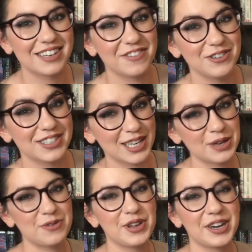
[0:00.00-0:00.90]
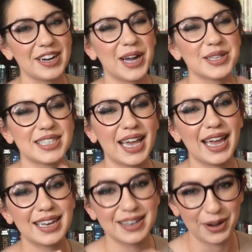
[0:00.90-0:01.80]
and if you didn't figure it out,
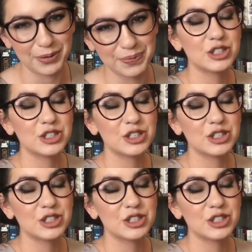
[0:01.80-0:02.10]
say no.